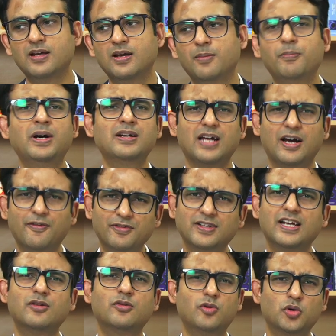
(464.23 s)
but after
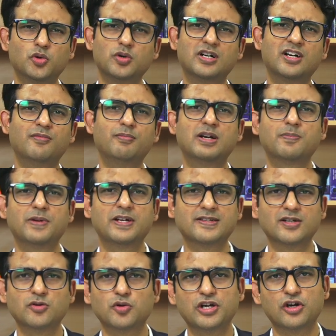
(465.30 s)
that, go to a government place
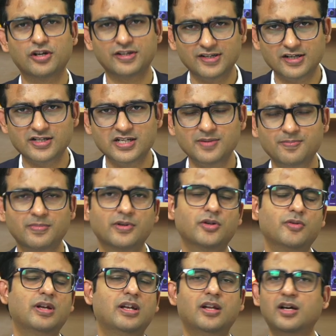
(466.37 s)
and do your SRship. You
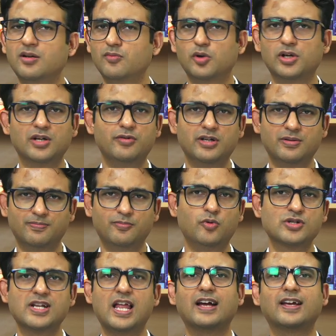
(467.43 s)
will learn whatever
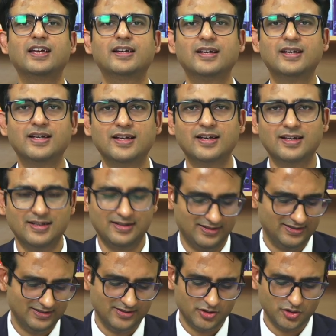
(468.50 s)
was lacking.
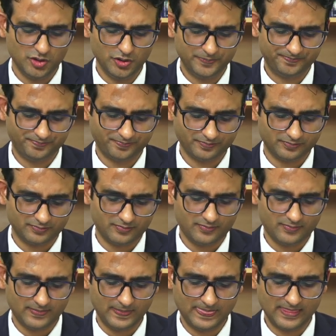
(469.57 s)
So,
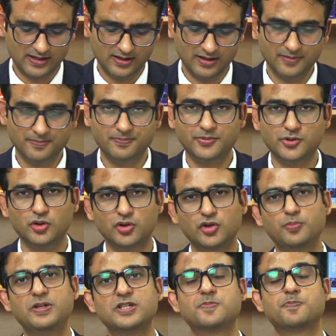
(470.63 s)
uh, should you
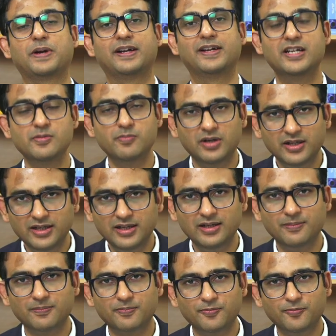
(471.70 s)
be spending
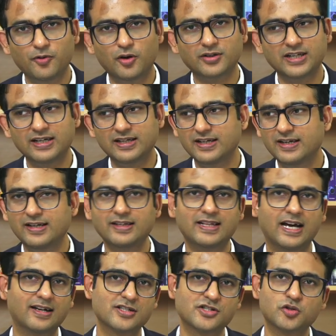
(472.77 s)
money for that degree?
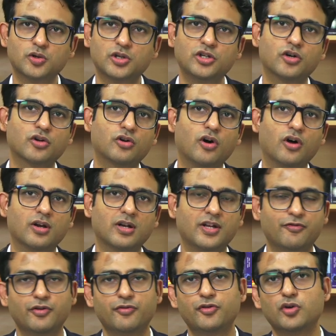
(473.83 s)
That is totally your call.
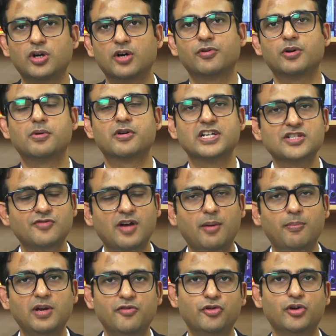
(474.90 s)
If, if you come from a rich
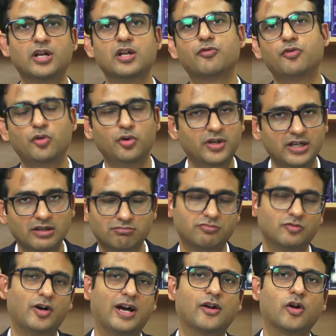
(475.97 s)
family, if you can afford it,
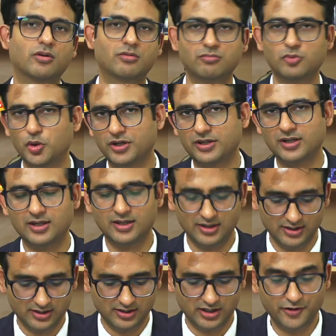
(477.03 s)
why not? Do it.
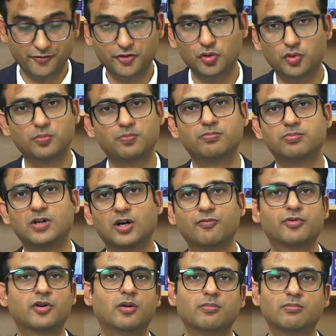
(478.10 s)
If you come
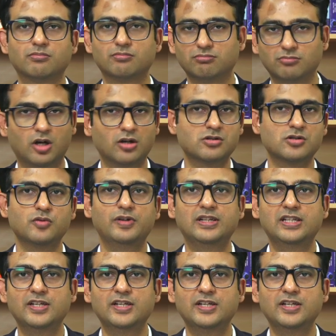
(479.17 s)
from not so wealthy